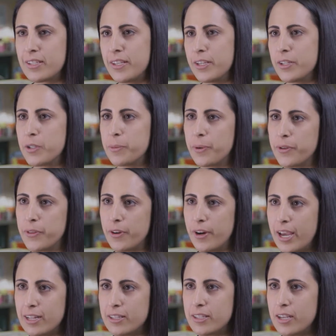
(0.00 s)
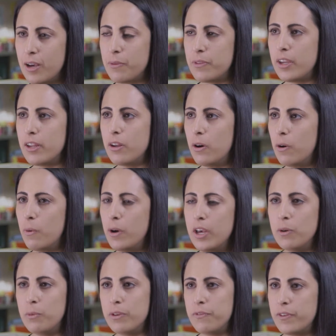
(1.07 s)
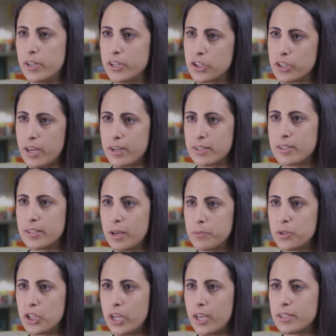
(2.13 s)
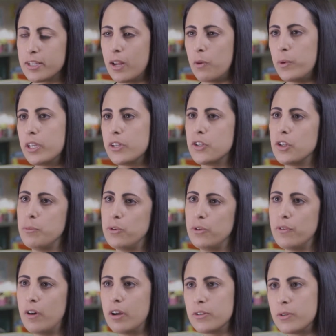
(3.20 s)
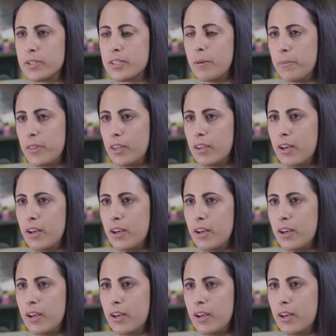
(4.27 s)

they get to put their head down, they know we finish that subject and we get to move on to something